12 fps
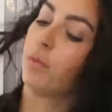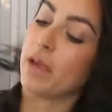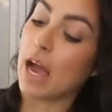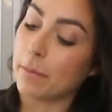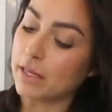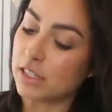You'll be
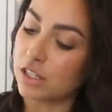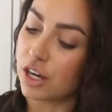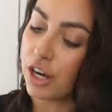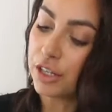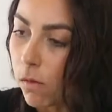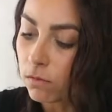happy
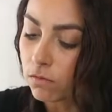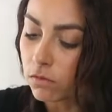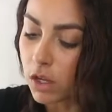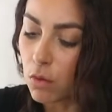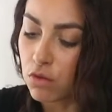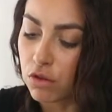tonight.
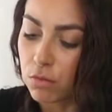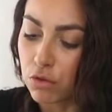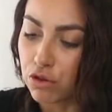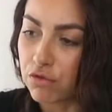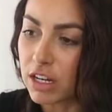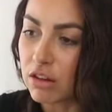I want some
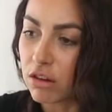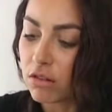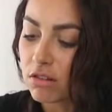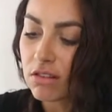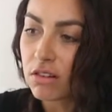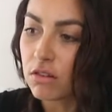more
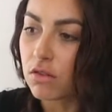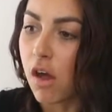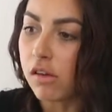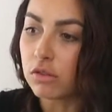Doritos in this.